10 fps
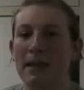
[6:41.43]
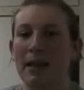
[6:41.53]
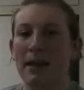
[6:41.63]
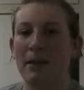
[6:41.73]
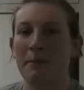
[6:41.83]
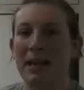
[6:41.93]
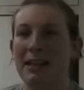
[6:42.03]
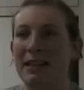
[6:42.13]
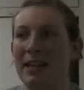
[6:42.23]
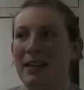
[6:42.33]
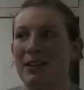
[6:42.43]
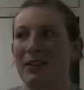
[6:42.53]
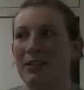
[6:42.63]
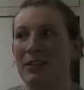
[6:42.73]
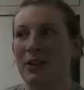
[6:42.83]
and then
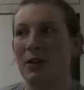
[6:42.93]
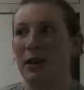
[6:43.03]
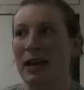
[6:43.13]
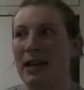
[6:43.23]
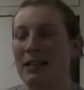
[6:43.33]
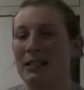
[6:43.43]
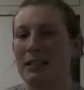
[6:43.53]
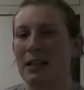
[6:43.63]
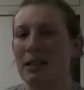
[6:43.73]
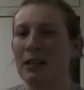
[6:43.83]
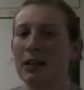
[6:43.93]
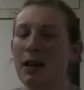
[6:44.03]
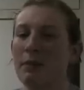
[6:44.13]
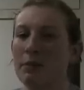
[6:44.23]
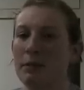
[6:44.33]
also had, I think, a
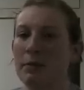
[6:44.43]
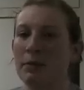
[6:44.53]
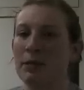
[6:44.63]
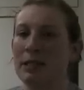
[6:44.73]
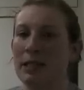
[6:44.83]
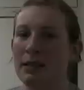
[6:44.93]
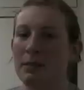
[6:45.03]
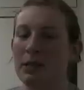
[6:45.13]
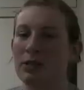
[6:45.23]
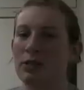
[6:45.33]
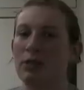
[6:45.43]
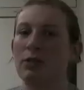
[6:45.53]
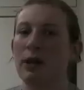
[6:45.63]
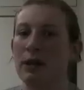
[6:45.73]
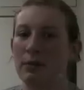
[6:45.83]
couple of people we sent the picture
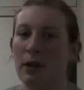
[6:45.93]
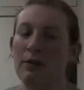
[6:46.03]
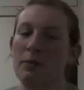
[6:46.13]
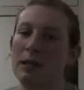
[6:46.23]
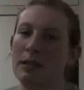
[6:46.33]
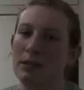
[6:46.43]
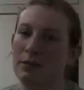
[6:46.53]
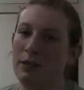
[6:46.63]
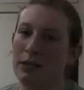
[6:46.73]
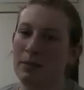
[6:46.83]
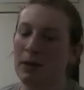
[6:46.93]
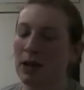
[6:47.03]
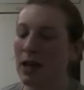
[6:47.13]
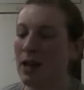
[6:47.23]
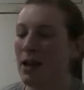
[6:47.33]
to on a private message on Facebook.
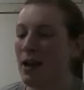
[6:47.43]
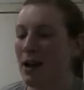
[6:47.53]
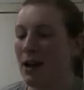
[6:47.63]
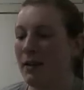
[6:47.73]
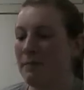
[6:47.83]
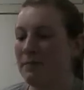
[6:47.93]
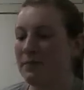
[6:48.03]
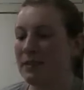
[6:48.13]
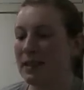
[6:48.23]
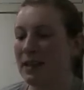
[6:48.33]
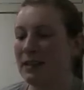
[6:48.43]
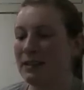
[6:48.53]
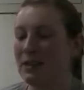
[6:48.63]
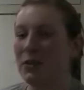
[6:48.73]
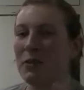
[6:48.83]

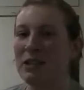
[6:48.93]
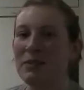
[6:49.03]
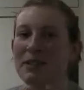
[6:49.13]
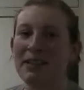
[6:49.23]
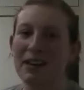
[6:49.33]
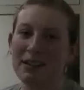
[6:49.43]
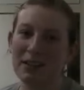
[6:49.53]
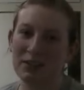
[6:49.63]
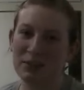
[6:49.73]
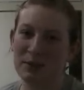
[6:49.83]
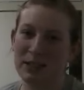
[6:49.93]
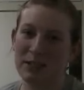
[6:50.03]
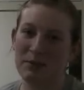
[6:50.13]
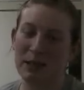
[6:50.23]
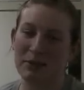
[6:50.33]
And so once we had gotten
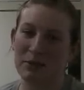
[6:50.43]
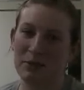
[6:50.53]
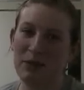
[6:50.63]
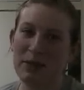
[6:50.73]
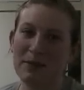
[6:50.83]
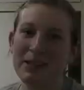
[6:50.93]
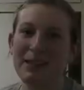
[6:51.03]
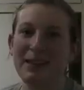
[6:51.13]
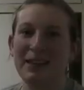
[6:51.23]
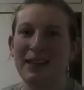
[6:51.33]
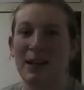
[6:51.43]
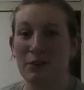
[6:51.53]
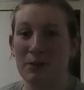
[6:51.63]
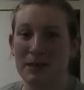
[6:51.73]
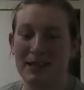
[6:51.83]
confirmation back from the family that
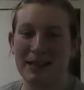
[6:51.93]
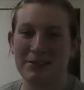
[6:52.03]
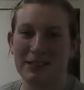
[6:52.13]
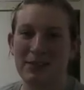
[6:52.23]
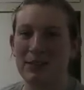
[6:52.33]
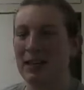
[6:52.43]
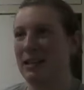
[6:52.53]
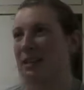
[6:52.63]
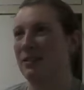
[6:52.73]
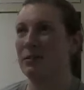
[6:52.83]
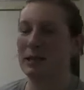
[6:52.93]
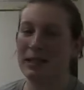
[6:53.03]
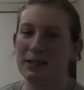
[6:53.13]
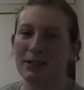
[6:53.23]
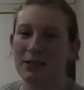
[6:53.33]
everybody had received it and everybody
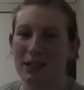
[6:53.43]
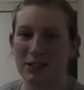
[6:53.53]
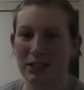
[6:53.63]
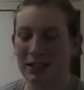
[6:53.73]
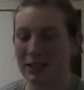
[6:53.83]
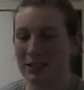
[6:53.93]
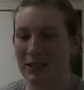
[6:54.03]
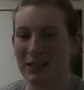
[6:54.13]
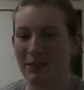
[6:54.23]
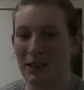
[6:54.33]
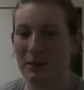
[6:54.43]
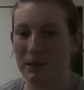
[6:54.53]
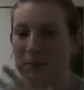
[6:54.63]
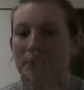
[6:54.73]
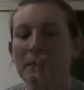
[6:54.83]
had congratulated us in the
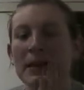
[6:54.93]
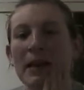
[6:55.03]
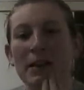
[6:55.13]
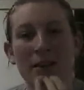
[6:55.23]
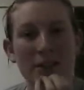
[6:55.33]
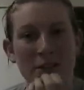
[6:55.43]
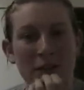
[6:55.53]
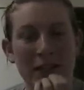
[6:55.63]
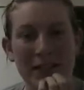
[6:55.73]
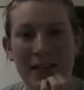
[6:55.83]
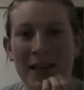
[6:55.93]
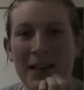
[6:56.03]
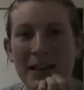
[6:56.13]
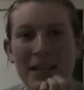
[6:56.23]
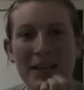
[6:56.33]
family and our close friends,
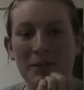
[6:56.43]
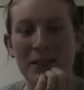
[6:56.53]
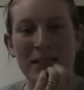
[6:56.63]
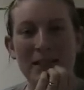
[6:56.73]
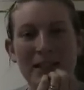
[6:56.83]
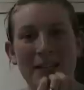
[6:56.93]
then we